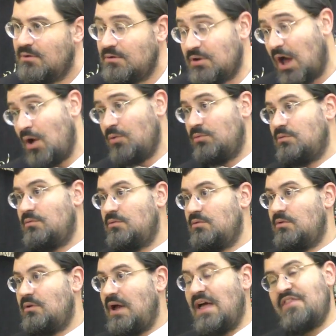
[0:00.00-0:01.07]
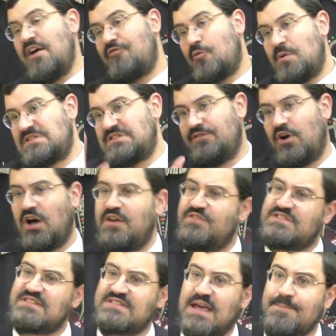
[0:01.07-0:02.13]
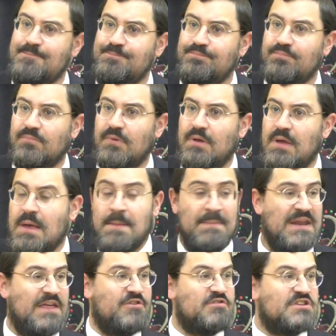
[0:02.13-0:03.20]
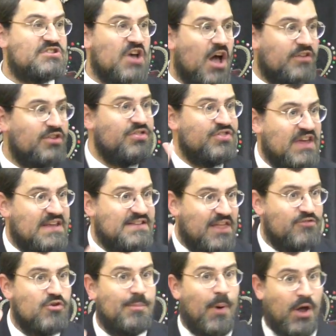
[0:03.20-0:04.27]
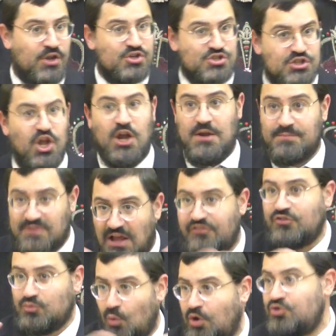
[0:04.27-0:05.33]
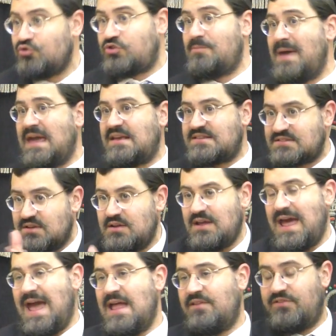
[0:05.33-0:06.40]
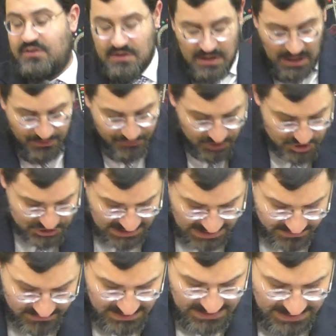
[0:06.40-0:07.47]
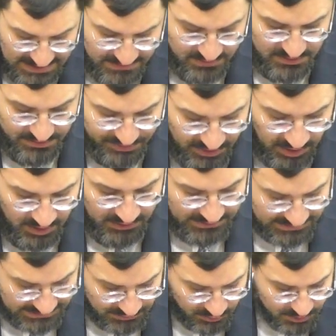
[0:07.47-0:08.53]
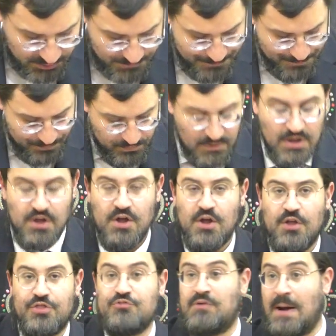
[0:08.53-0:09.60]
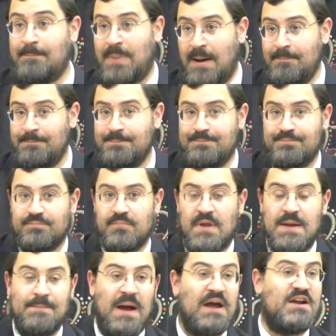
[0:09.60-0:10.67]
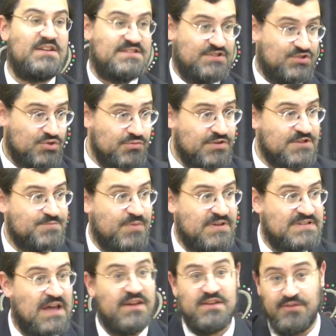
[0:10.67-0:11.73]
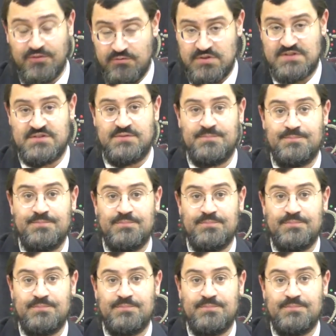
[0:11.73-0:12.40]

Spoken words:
No. And therefore Basar B'Chalav is the same. Meaning there are certain things that the Rabbeinu Shalom doesn't want you to mix. And, as I state in the Chinuch, the Rambam, the Ma'achmas Yisuris, brings down a different reason.